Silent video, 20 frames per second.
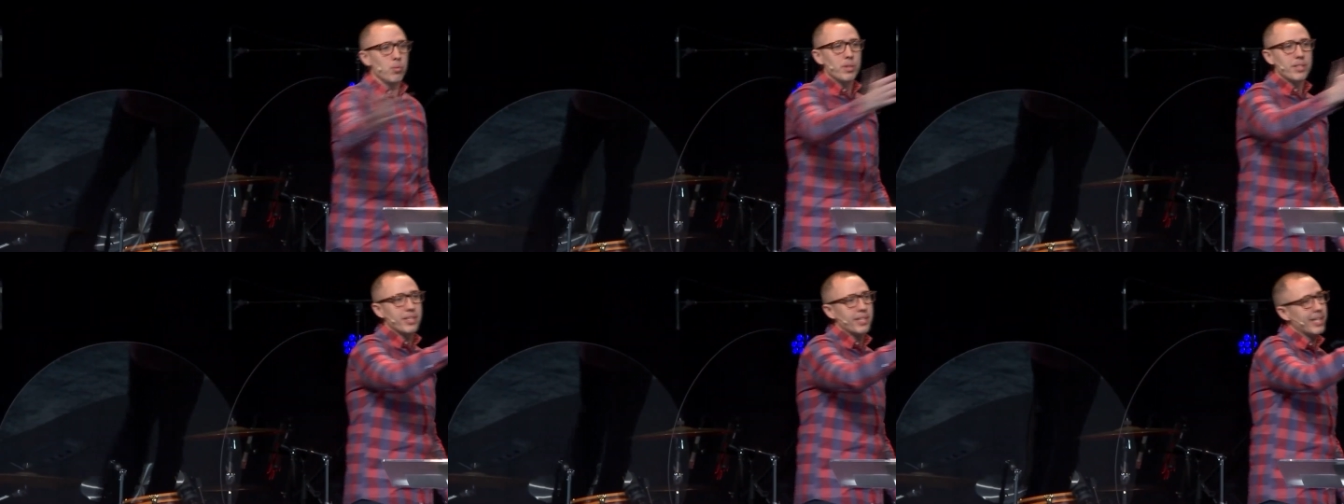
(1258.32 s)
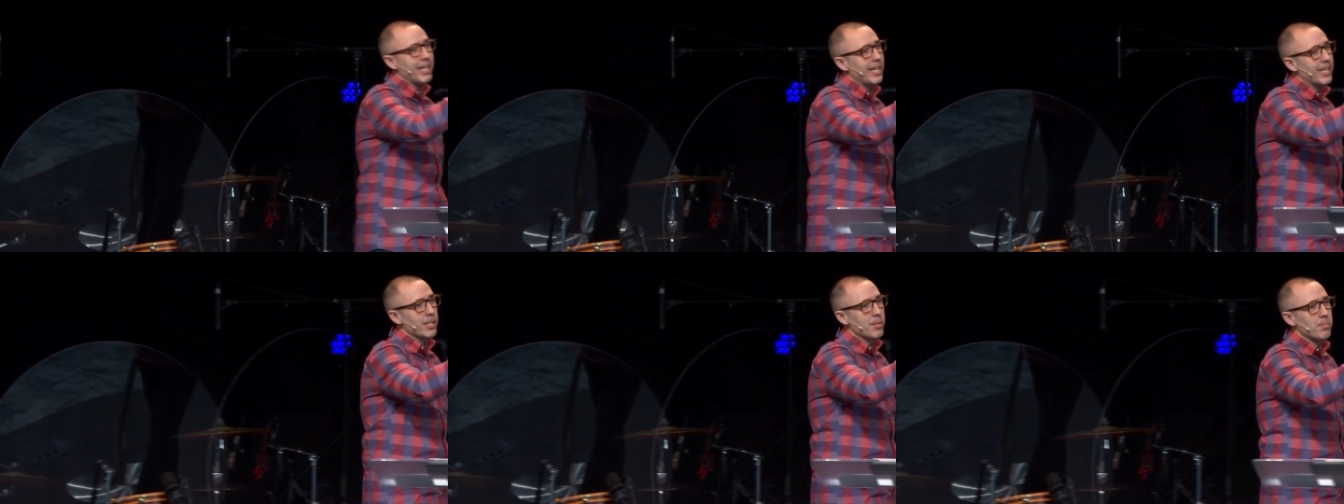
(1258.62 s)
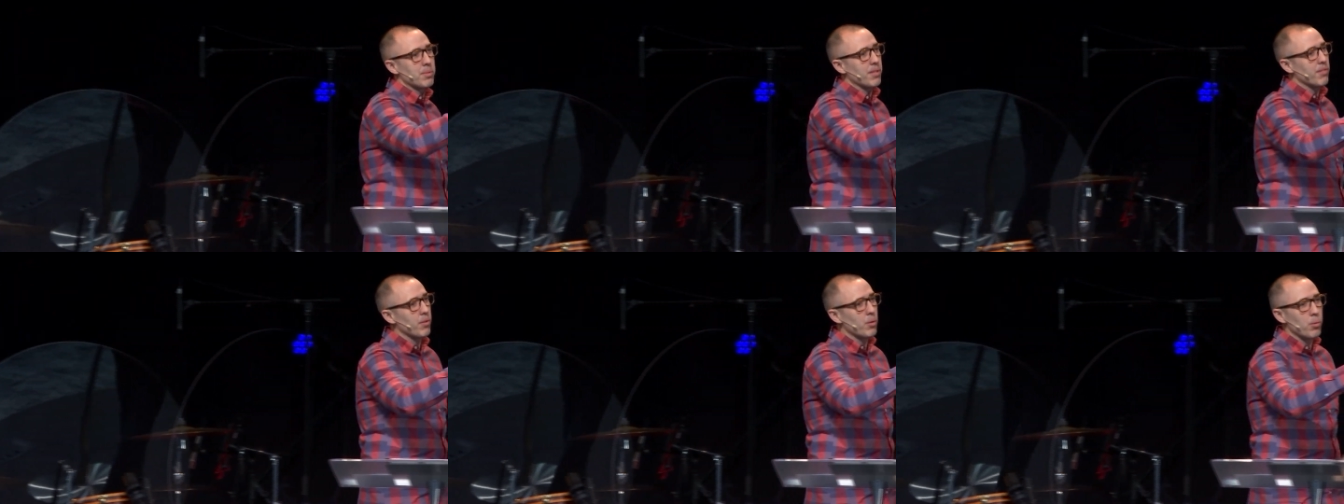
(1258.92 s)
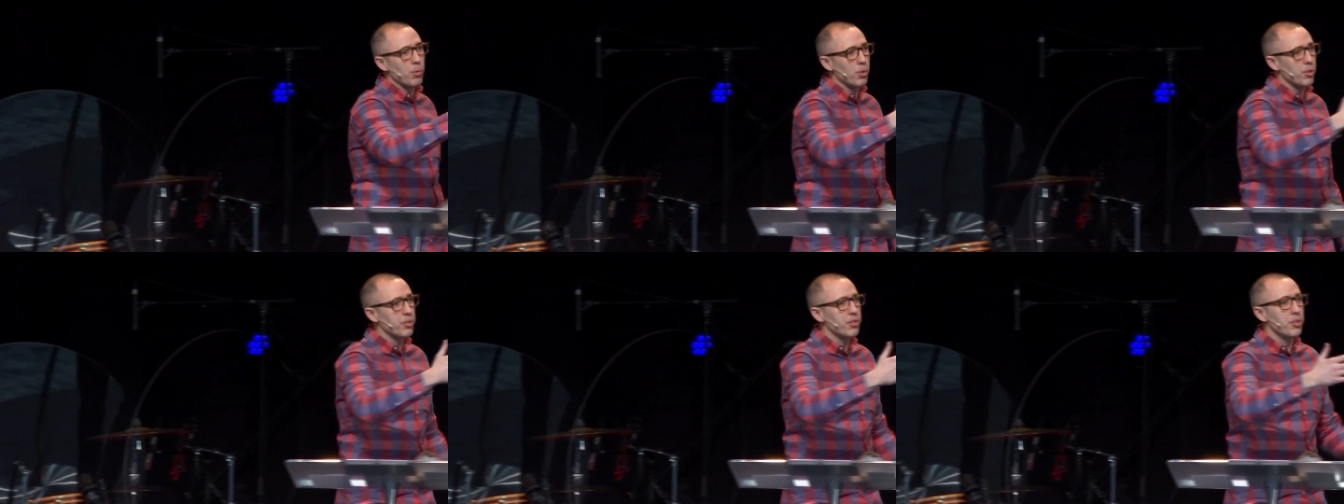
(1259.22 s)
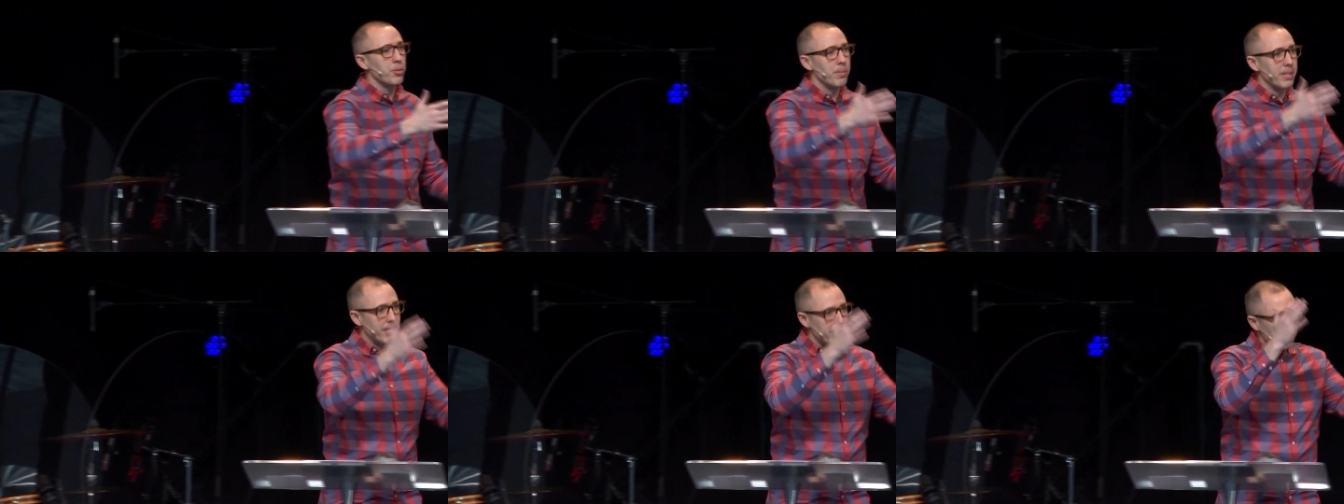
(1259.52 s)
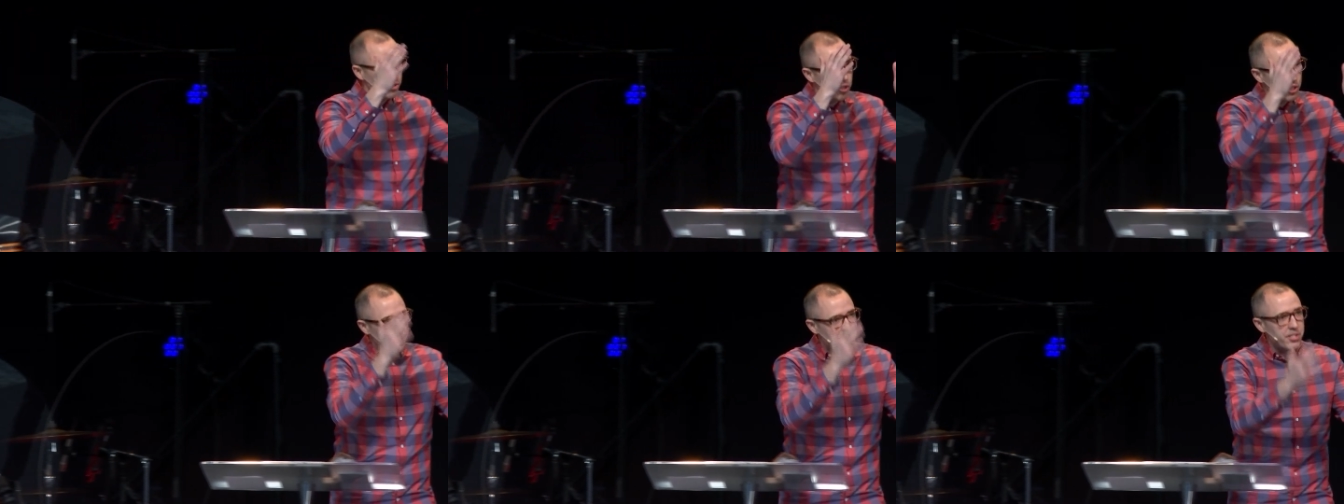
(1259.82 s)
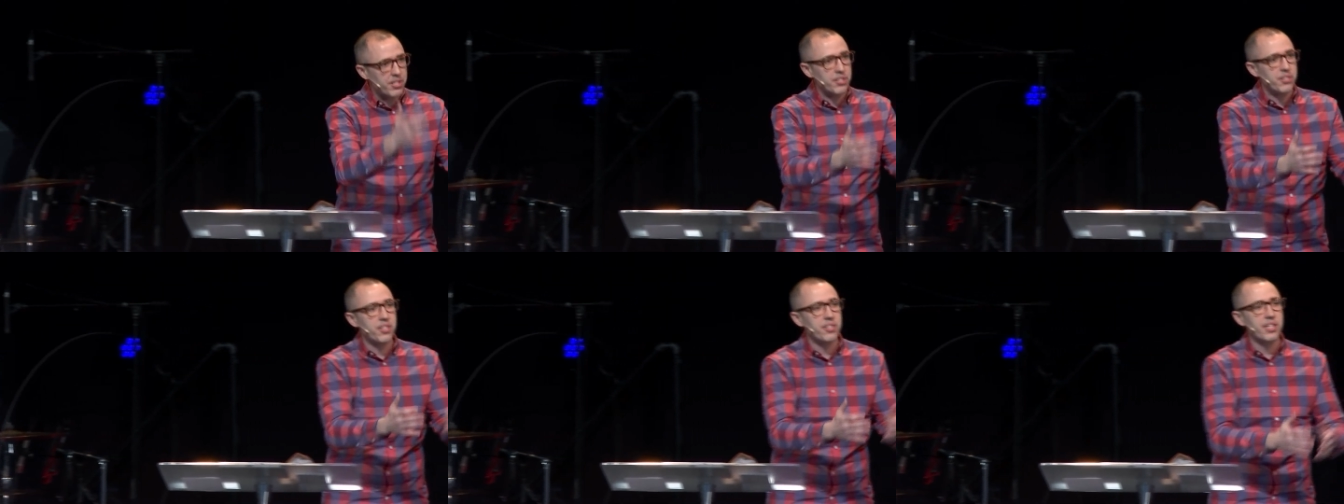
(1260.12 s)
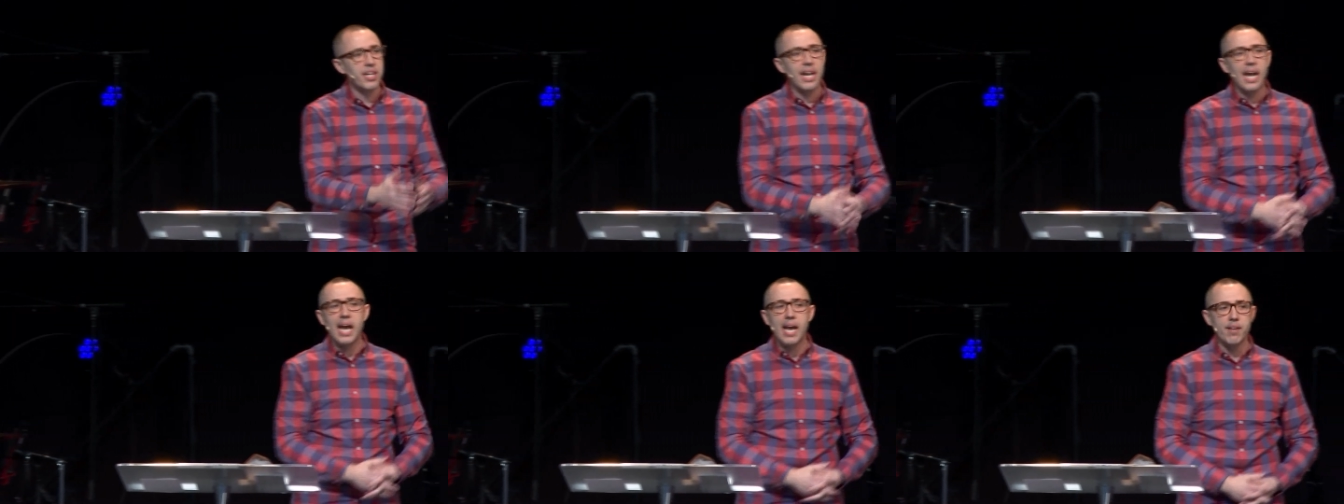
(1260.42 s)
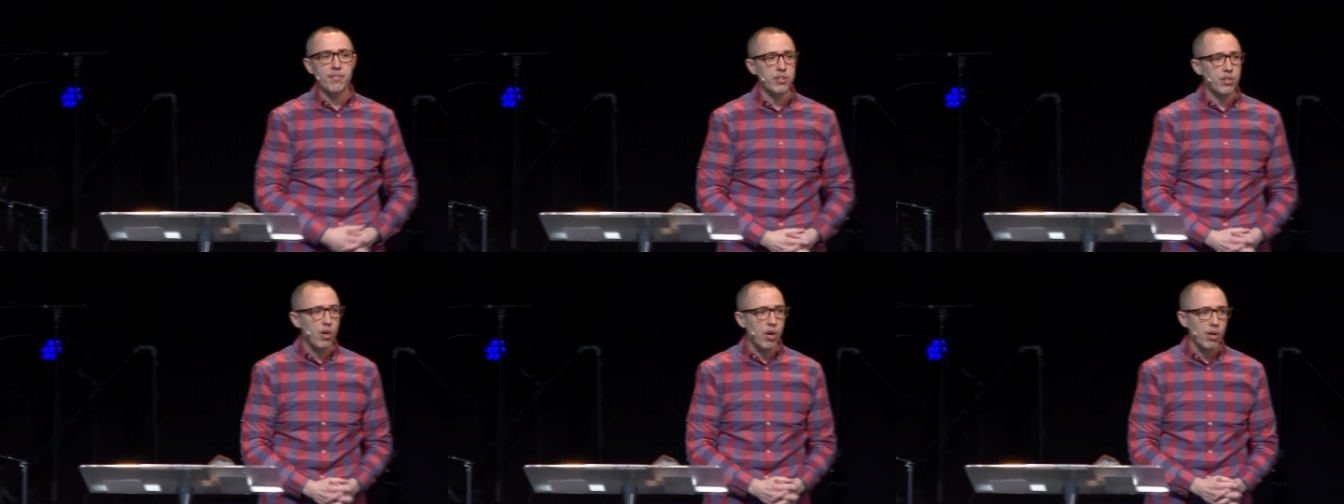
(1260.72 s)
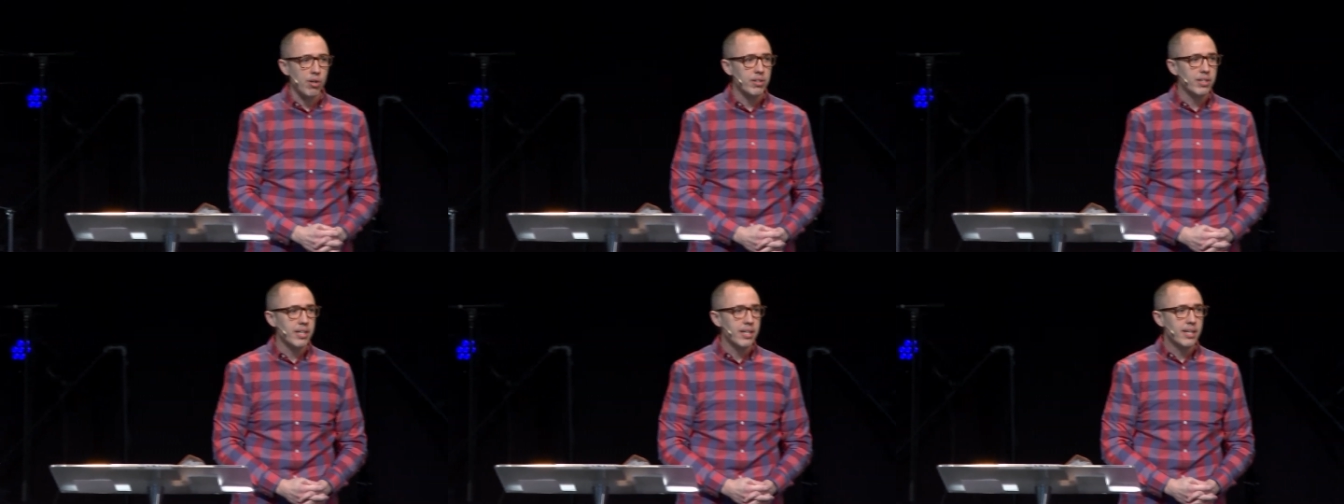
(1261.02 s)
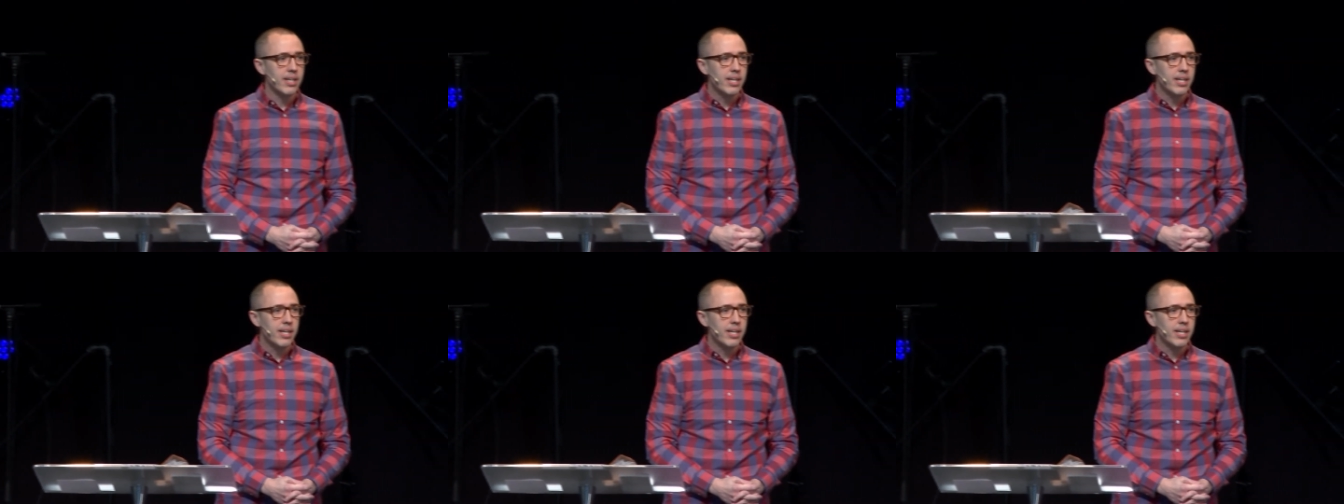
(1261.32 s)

what the kingdoms of the world world do because Jesus is going to have it all.